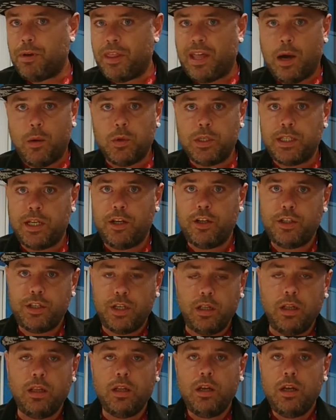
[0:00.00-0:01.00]
but that was it
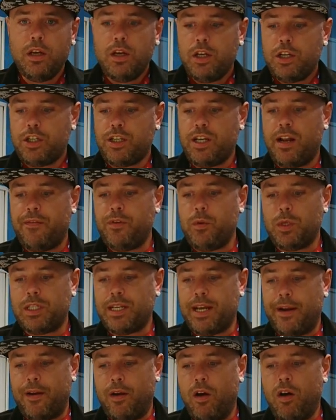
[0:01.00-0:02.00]
until Shelvey
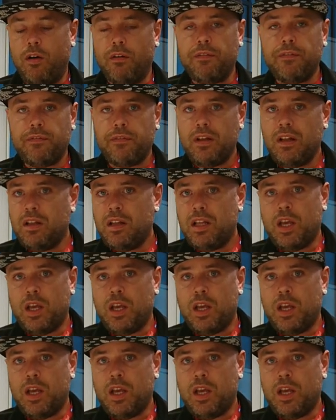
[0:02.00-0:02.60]
was sent off.